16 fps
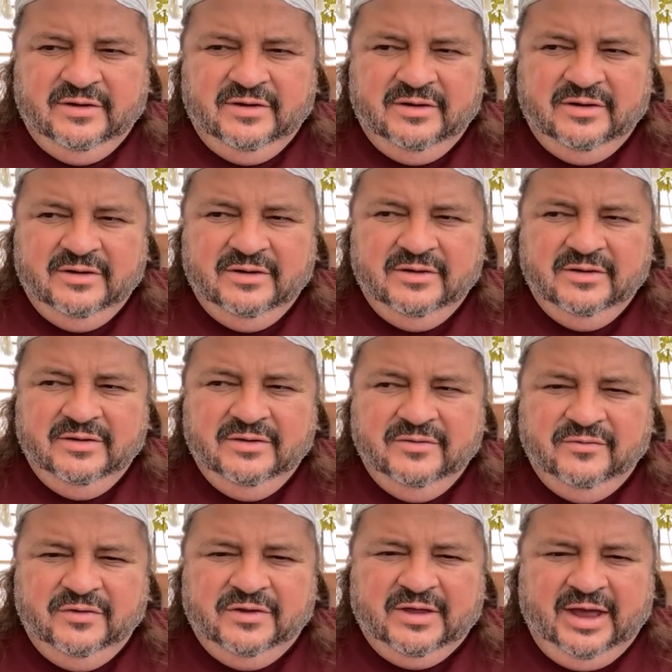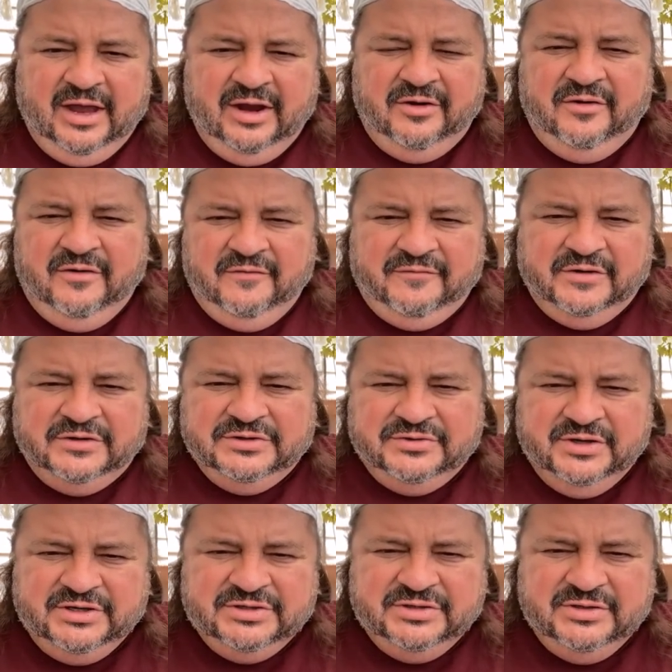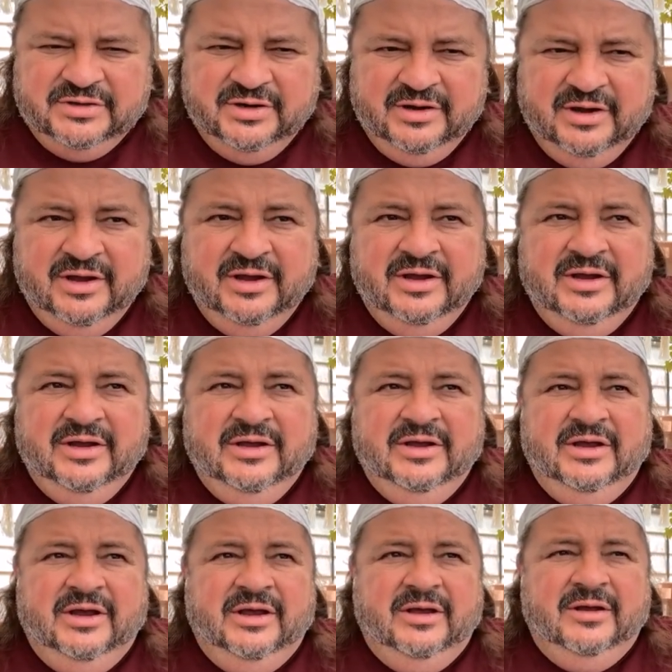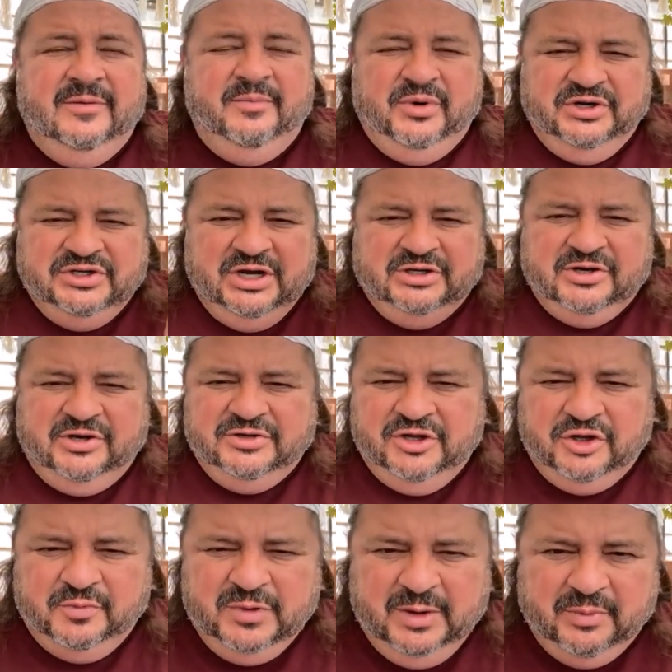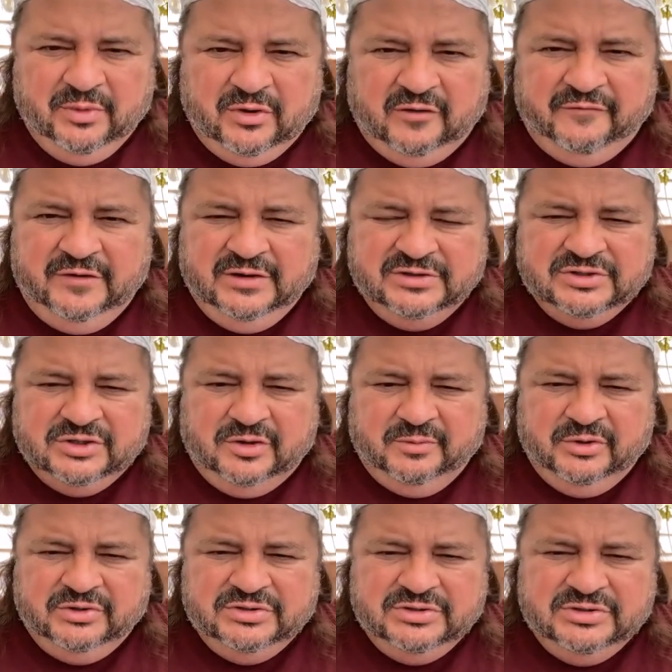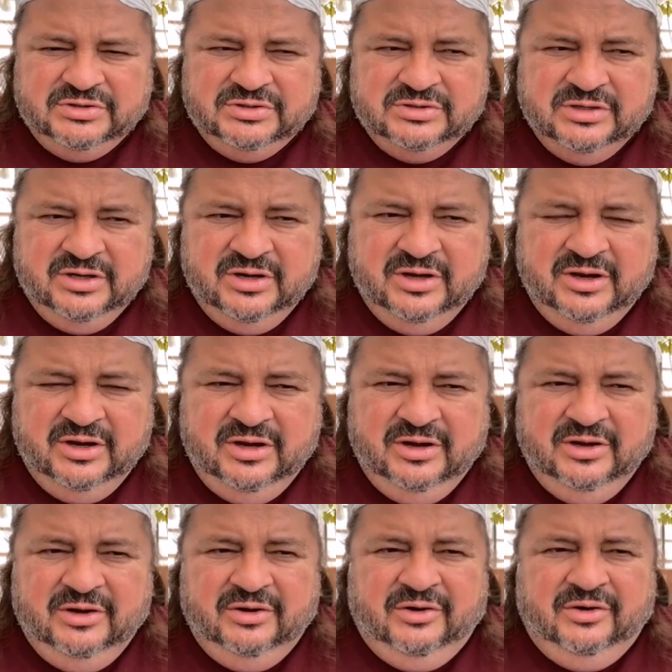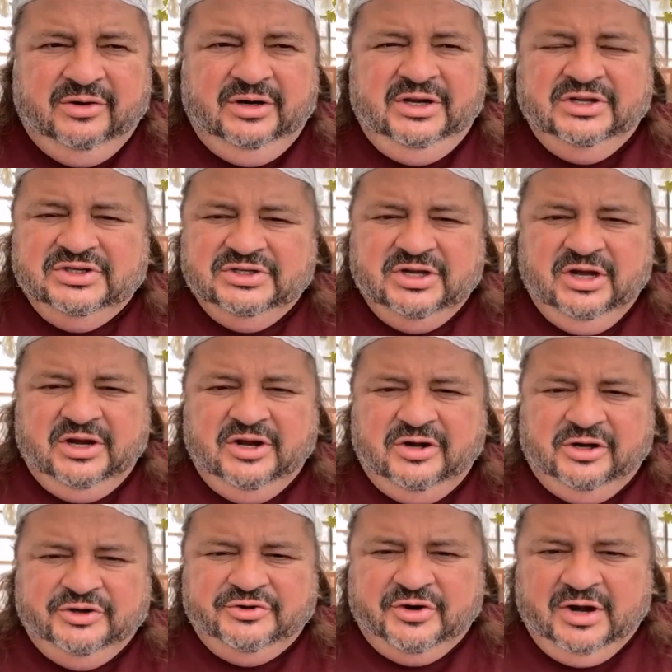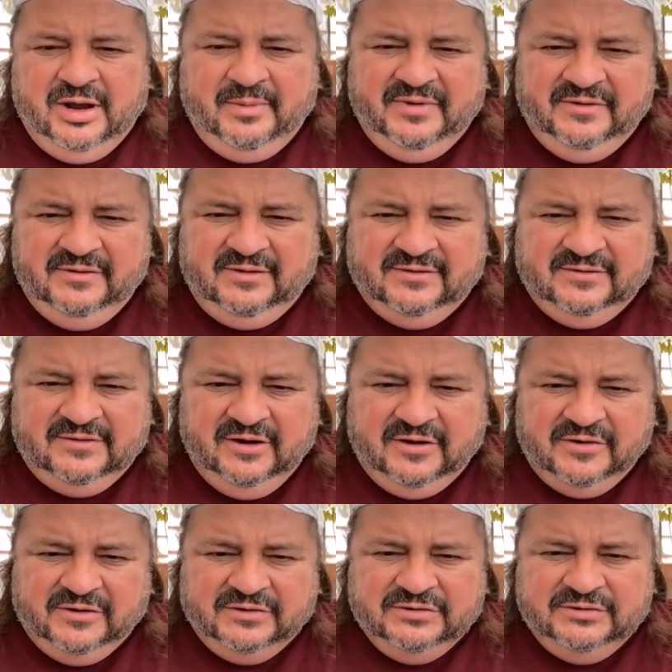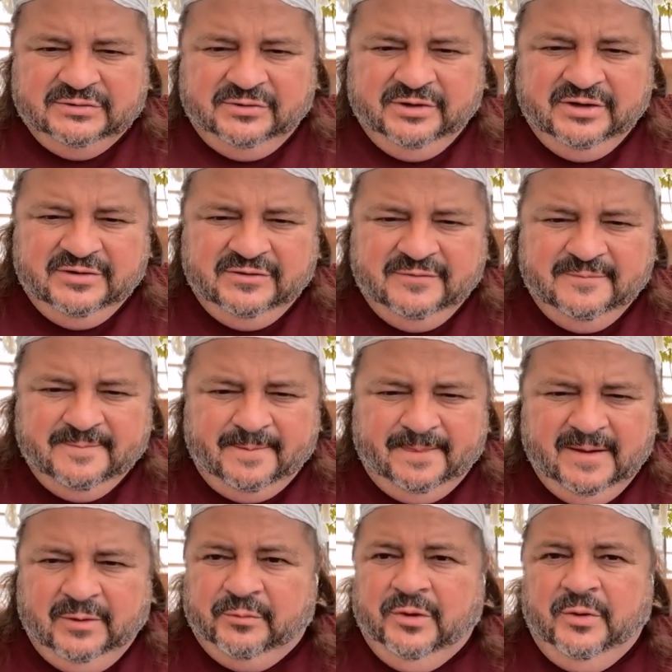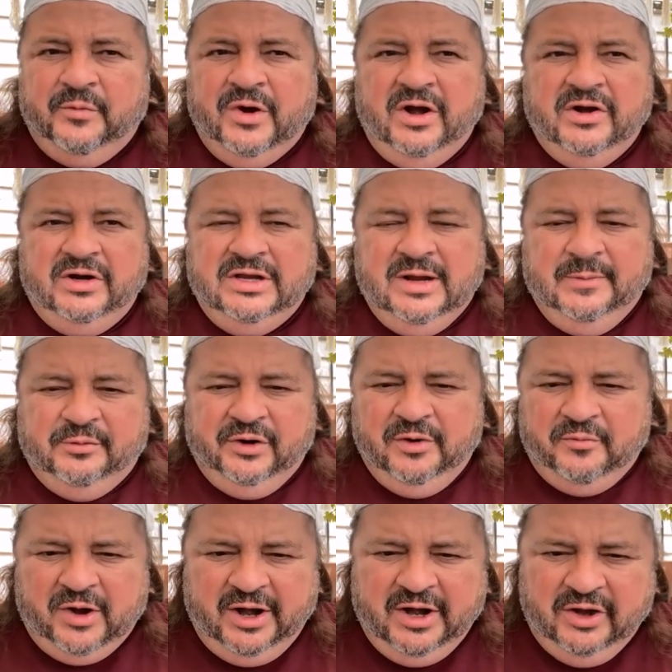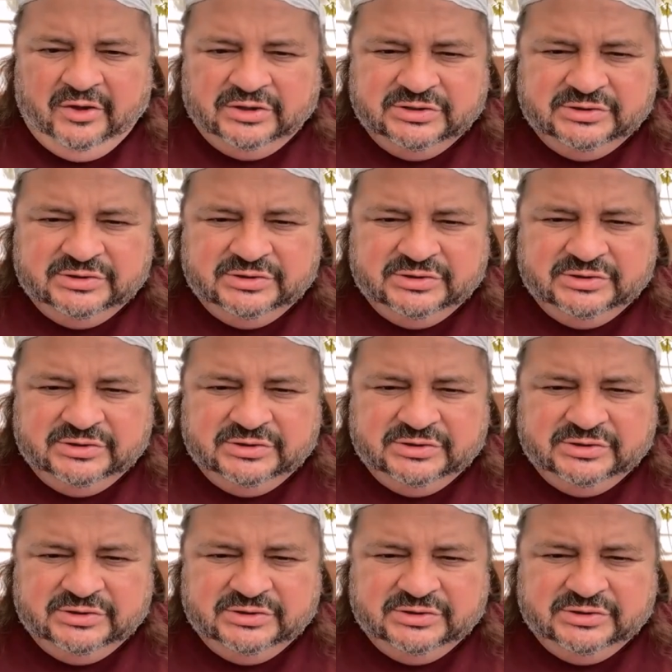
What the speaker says: with anger and frustration and project onto other people our feelings and emotions, or get stuck in our traumas, get stuck in our stories, and keep rewriting our stories